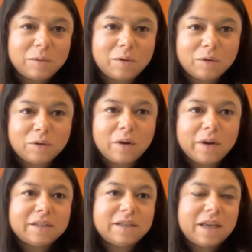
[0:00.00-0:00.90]
at the uh,
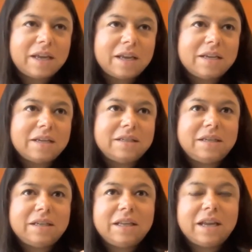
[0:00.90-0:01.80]
the level of
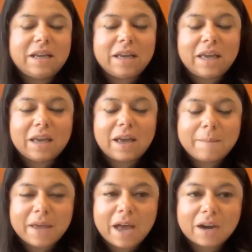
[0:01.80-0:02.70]
producers
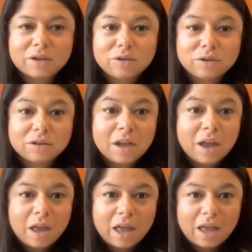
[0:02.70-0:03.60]
and
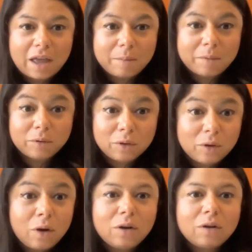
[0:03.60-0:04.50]

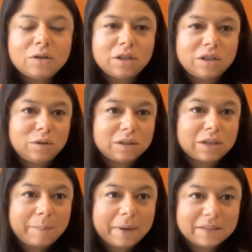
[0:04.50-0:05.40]
if it has to change
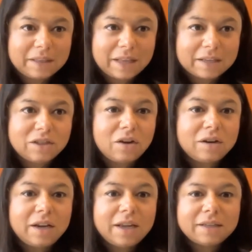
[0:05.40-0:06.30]
its, its
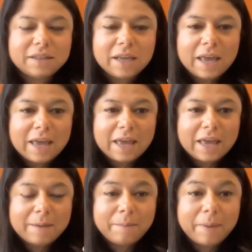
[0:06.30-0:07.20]
protocols and
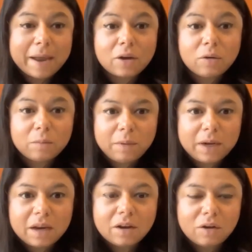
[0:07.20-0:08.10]
trainings
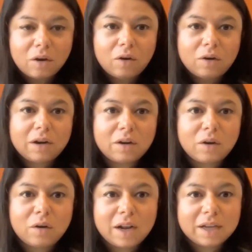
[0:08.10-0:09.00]
um, in order to
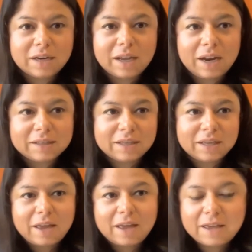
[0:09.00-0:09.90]
comply with
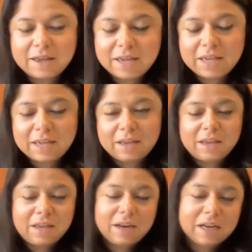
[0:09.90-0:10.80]
the um,
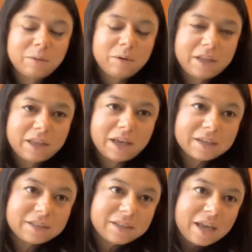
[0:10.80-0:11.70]

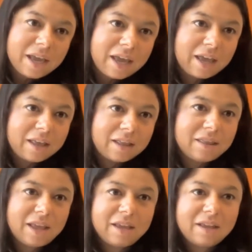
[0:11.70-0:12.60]
regulations and